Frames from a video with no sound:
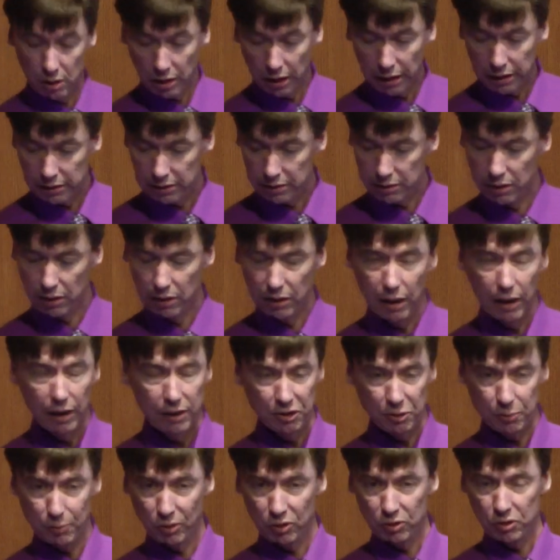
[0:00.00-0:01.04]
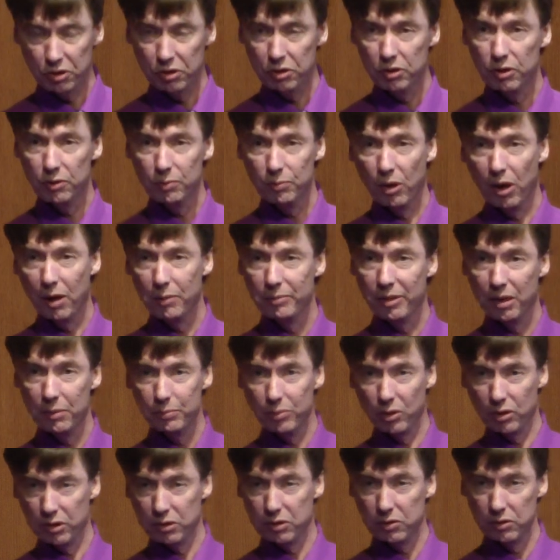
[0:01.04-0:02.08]
Like the last person who bought my
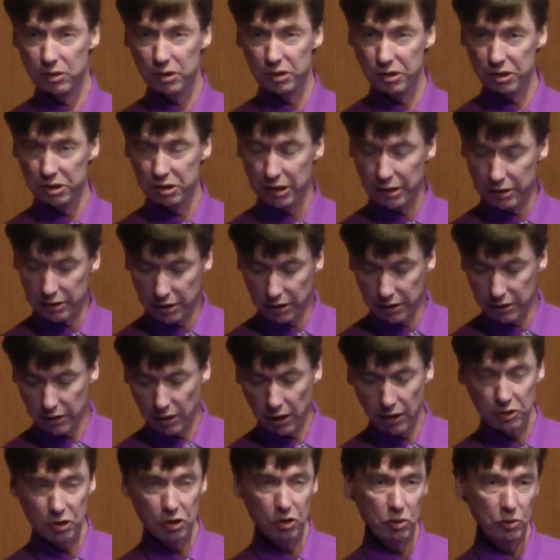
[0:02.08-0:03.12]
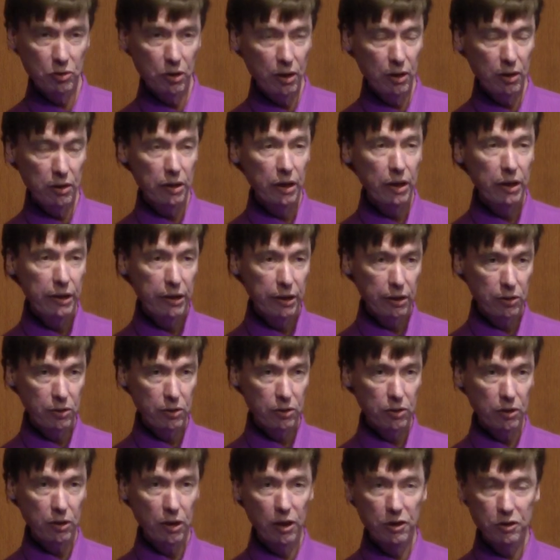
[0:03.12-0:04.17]
book is sitting in Australia
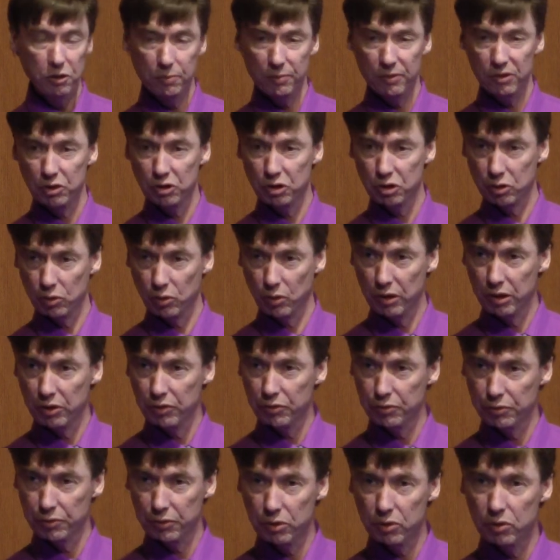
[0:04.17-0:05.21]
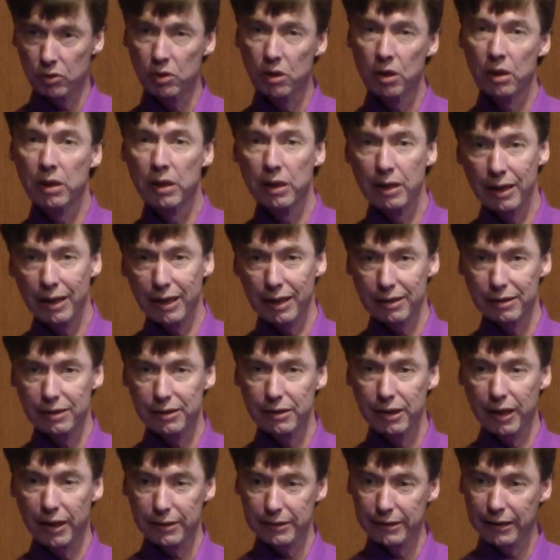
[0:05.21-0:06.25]
here. Her husband's going through head
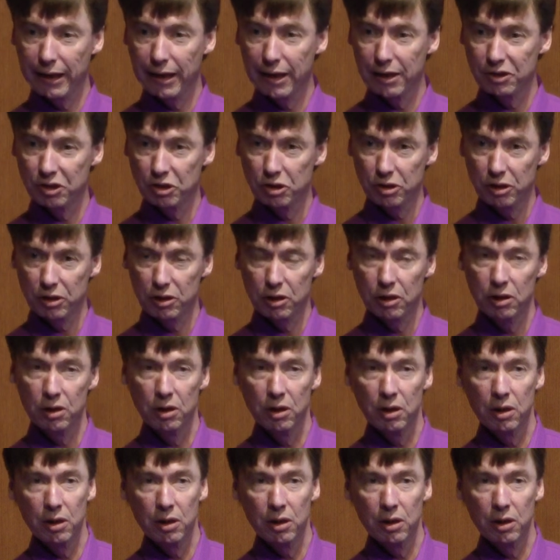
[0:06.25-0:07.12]
and neck cancer.